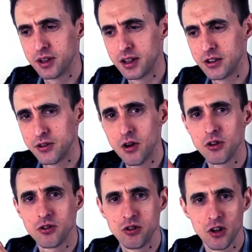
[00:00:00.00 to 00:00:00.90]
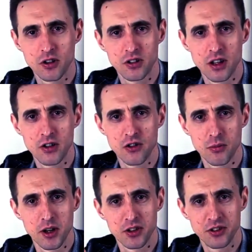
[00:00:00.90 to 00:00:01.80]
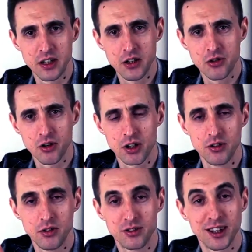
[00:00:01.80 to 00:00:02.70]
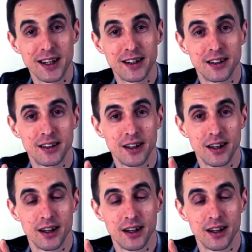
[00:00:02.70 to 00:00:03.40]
it's not just HMRC trying to take